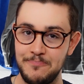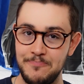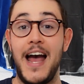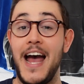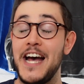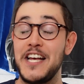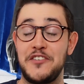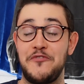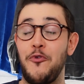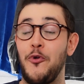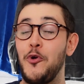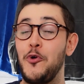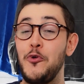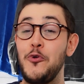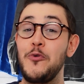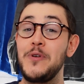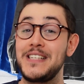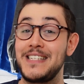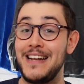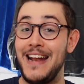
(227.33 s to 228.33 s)
As for
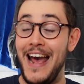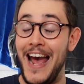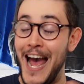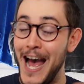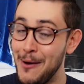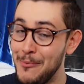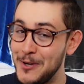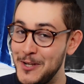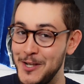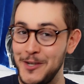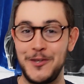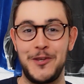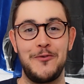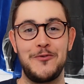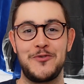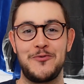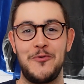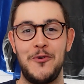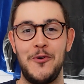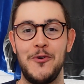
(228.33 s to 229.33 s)
who is inhabiting
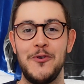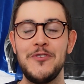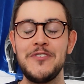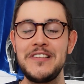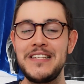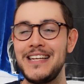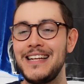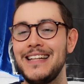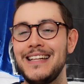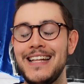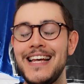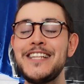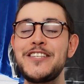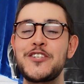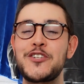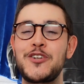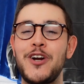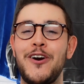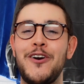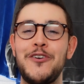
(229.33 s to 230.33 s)
those roles, let's
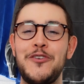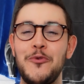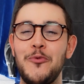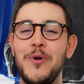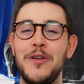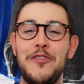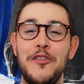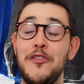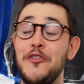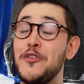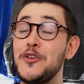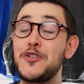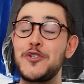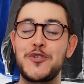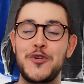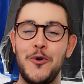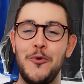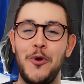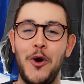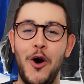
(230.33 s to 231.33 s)
start with the
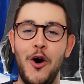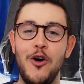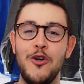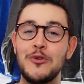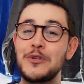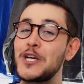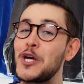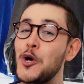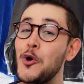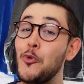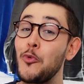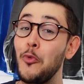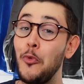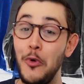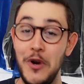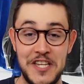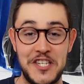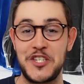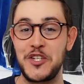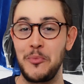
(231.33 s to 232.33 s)
so-called
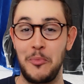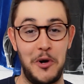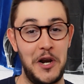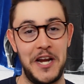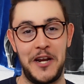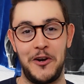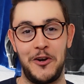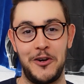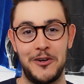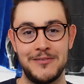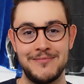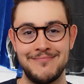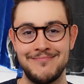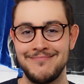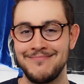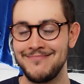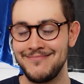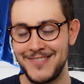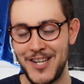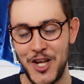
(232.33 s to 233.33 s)
wrist breaker,
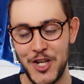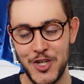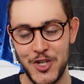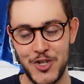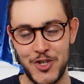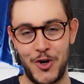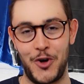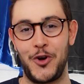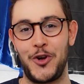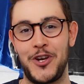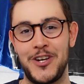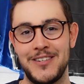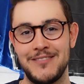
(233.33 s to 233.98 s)
CeRq